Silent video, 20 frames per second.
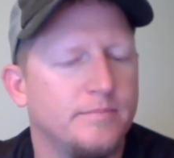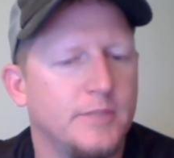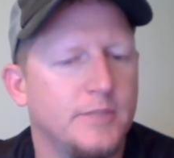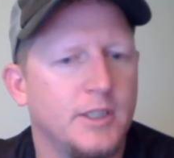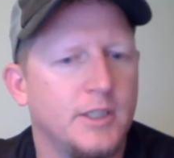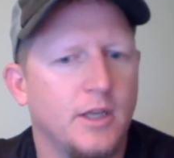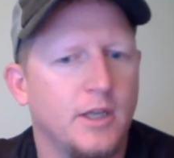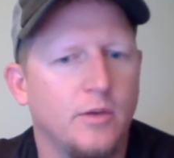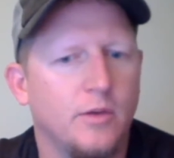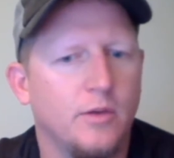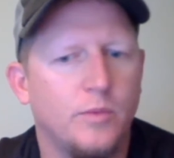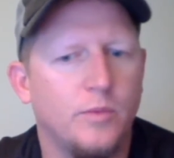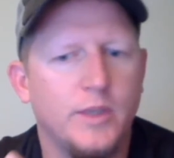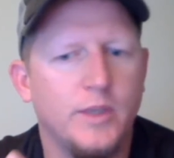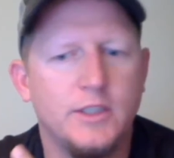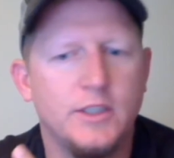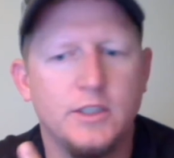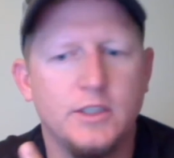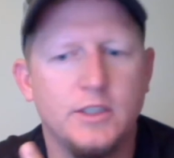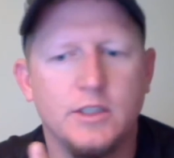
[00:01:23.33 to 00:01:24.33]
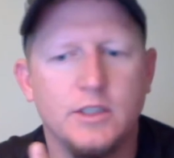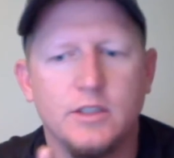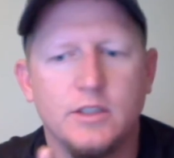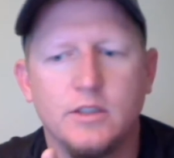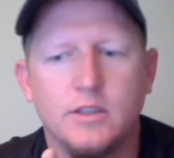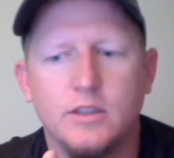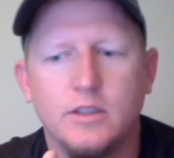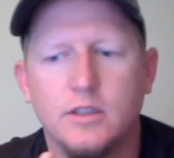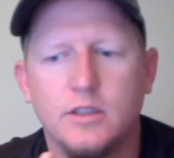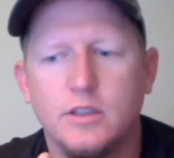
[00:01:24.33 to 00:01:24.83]
We should
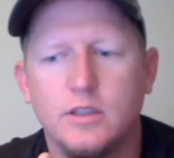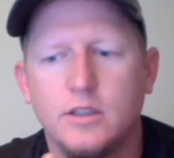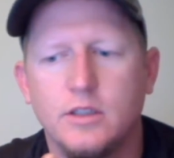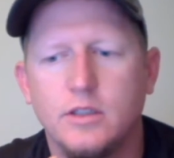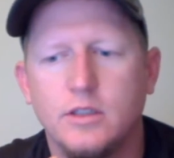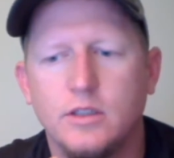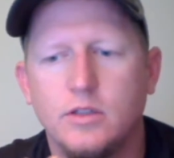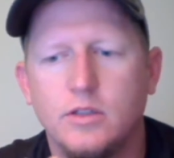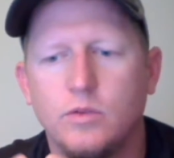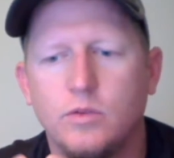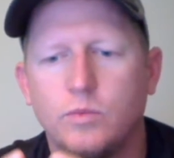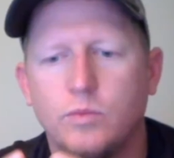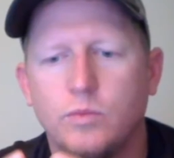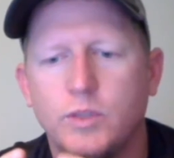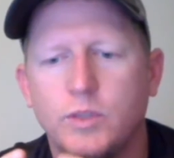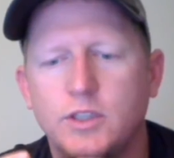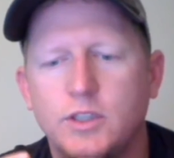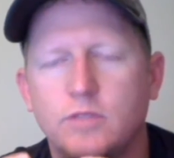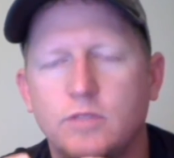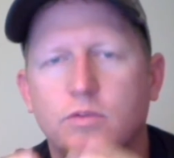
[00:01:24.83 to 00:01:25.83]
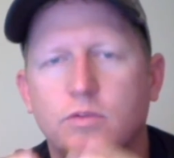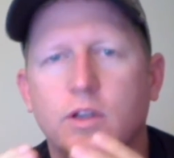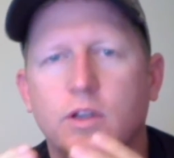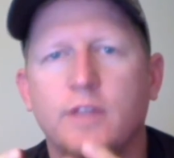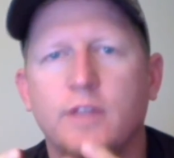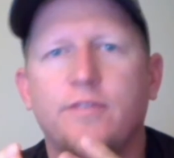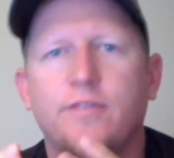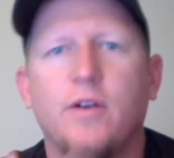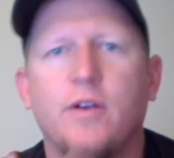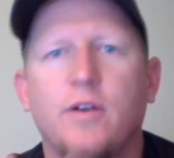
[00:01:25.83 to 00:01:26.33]
really
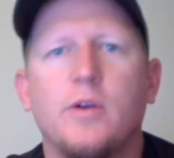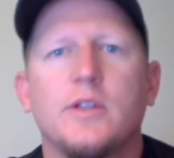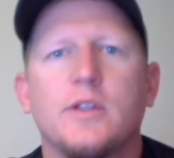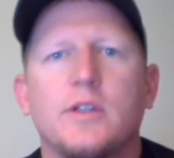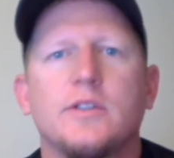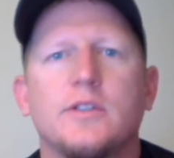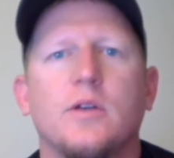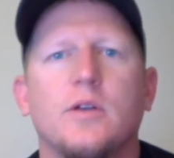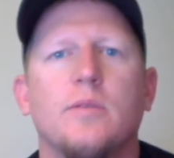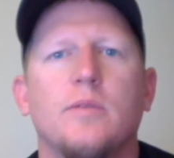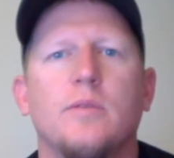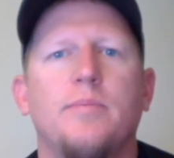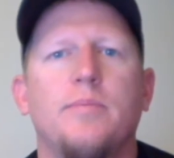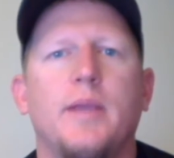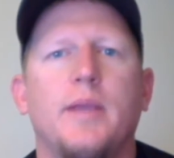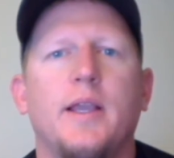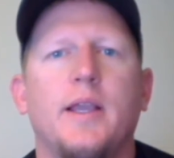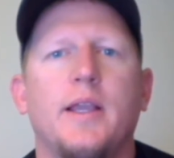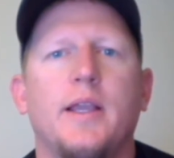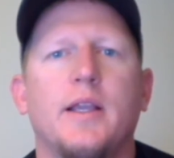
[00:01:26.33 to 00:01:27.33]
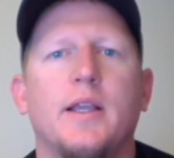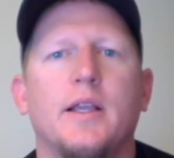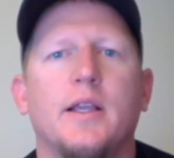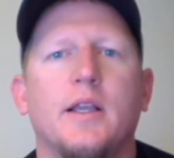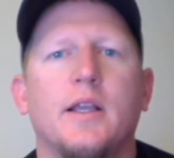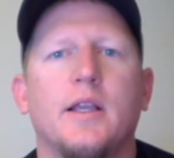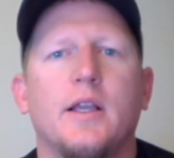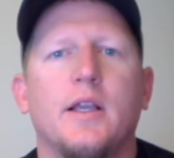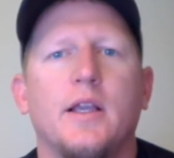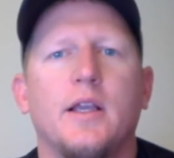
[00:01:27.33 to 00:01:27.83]
focus on being
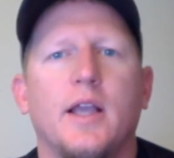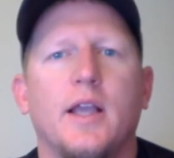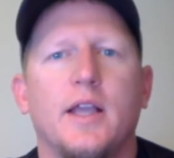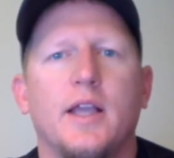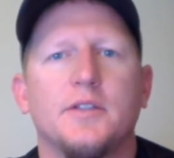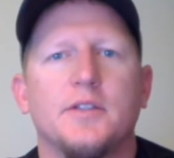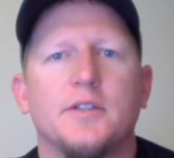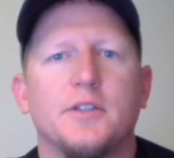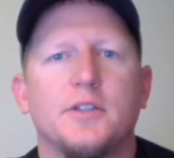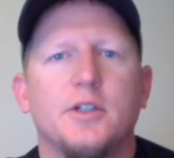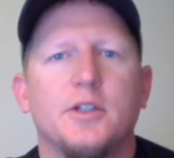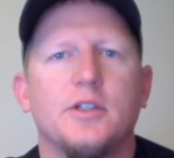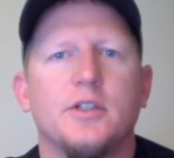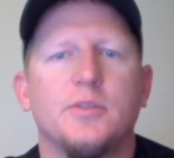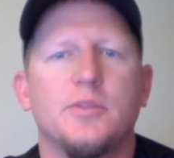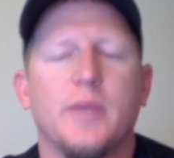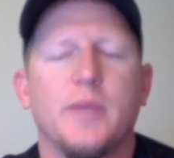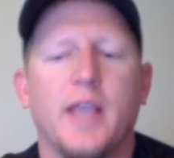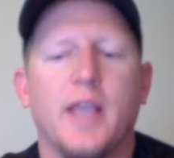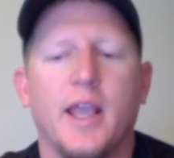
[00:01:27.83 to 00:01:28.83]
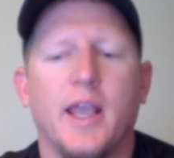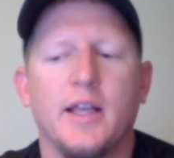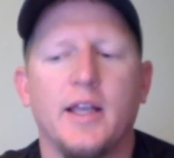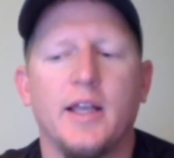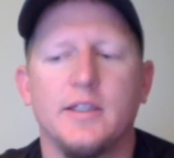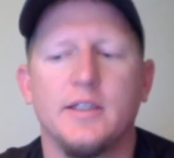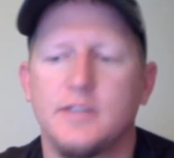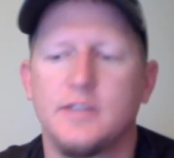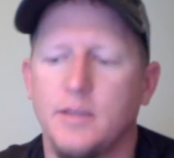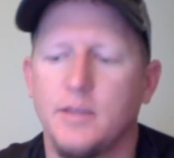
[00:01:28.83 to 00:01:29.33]
as good as we can
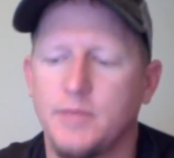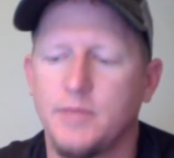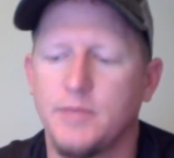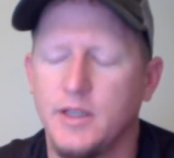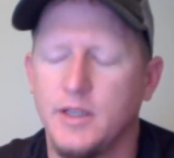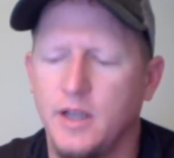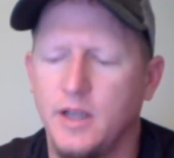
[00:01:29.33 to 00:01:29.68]
at something.